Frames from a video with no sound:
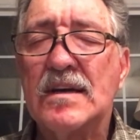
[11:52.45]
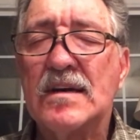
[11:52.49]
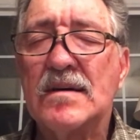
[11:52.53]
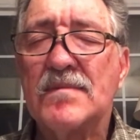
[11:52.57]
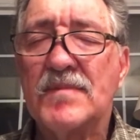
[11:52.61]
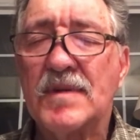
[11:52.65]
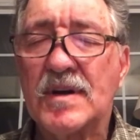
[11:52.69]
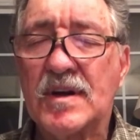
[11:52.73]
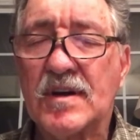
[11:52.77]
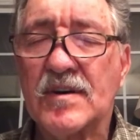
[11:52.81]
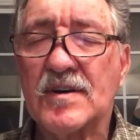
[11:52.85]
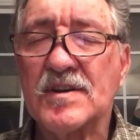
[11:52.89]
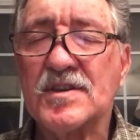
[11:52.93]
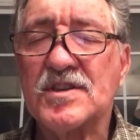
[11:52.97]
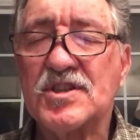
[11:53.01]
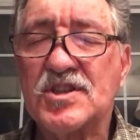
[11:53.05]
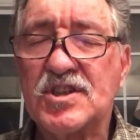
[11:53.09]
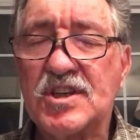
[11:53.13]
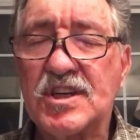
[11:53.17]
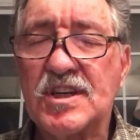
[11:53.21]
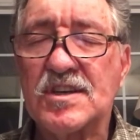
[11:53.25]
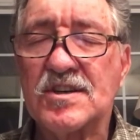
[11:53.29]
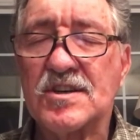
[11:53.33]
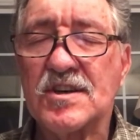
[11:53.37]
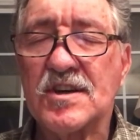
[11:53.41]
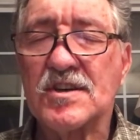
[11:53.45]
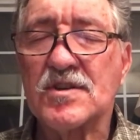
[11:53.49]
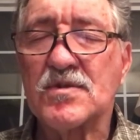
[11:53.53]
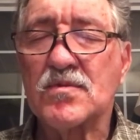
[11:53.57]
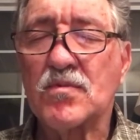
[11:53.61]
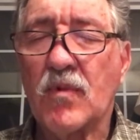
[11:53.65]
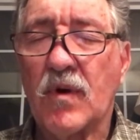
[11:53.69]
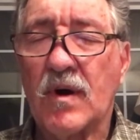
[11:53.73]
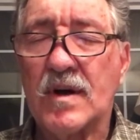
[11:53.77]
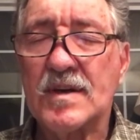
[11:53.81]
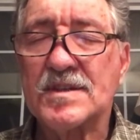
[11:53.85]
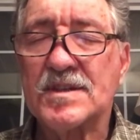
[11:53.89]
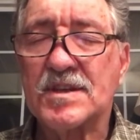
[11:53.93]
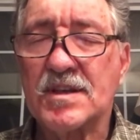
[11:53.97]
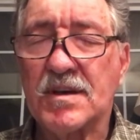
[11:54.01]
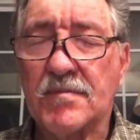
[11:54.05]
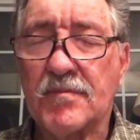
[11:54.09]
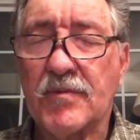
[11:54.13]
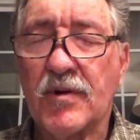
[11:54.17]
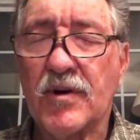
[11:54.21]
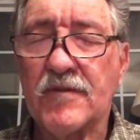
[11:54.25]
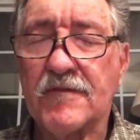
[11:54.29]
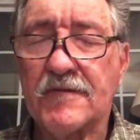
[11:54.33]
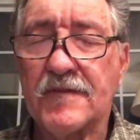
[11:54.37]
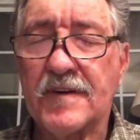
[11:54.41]
because Jesus was the
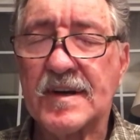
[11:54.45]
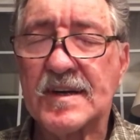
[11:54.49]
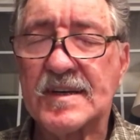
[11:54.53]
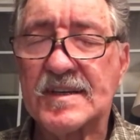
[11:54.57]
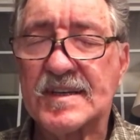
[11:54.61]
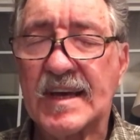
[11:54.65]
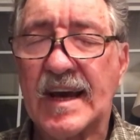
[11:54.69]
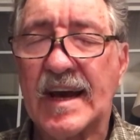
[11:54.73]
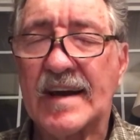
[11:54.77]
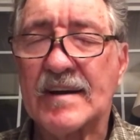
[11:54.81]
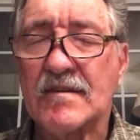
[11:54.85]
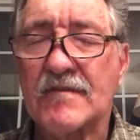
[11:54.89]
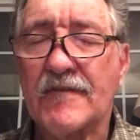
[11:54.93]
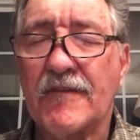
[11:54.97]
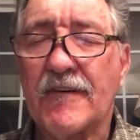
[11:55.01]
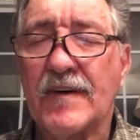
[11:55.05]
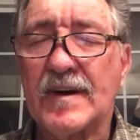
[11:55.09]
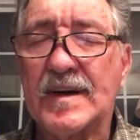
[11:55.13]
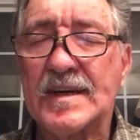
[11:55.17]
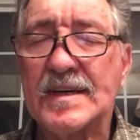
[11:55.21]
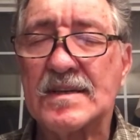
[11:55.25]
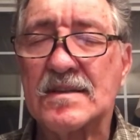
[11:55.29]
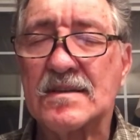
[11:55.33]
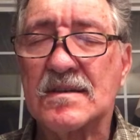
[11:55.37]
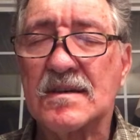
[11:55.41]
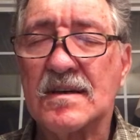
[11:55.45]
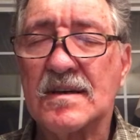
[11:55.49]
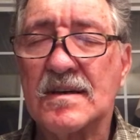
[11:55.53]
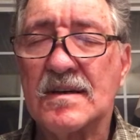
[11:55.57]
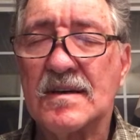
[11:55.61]
perfect sacrifice.